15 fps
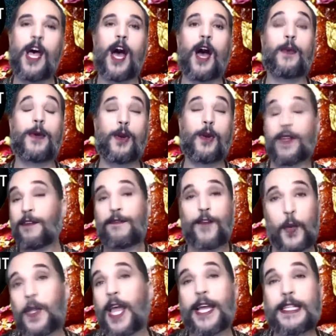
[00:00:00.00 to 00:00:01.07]
we don't have
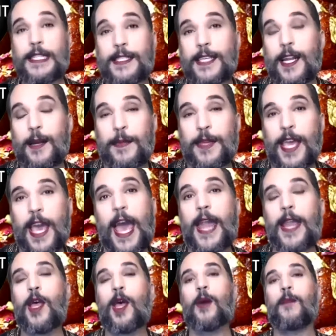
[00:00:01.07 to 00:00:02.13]
phone lines set up
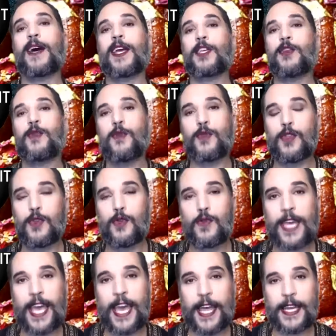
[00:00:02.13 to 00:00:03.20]
yet, but you
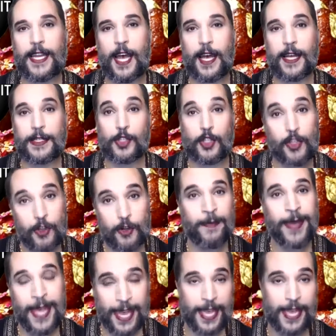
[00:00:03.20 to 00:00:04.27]
can
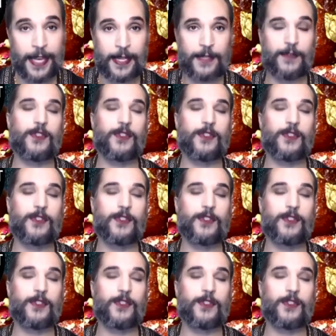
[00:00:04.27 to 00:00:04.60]
Zoom in.